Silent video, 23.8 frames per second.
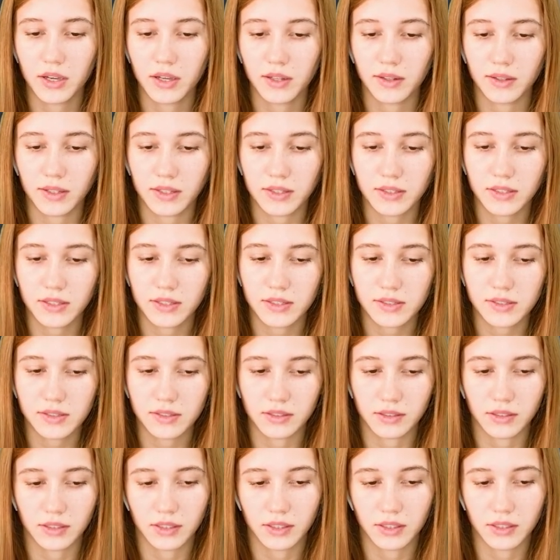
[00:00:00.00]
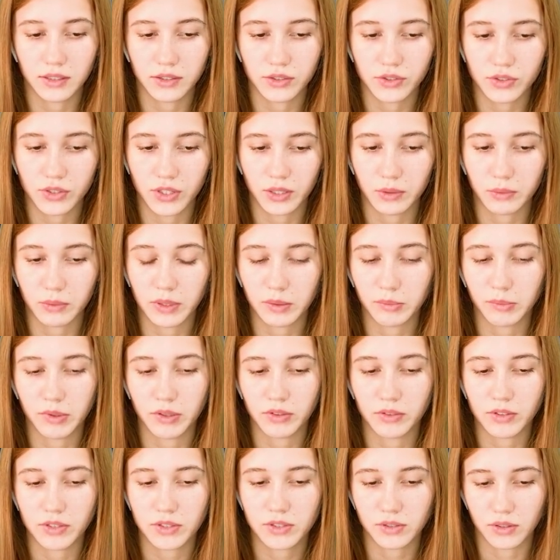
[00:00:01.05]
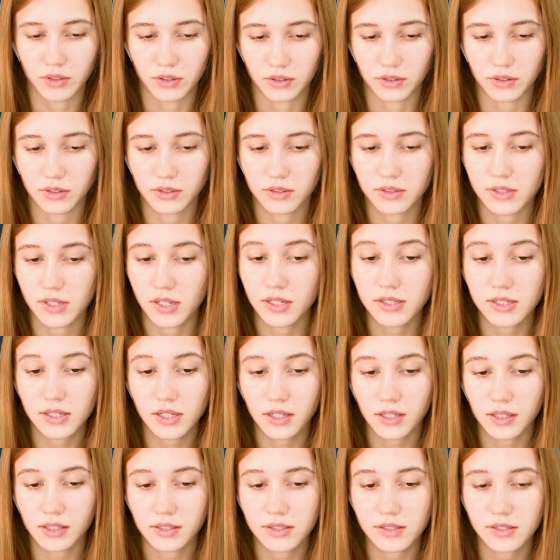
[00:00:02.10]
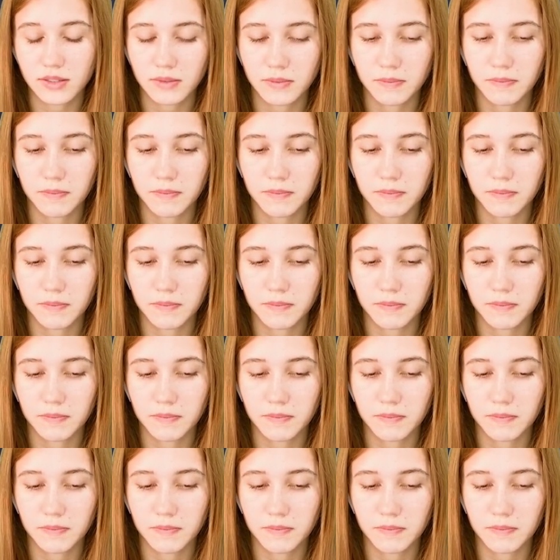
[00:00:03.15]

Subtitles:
That is, the trend will be restored. 10 seconds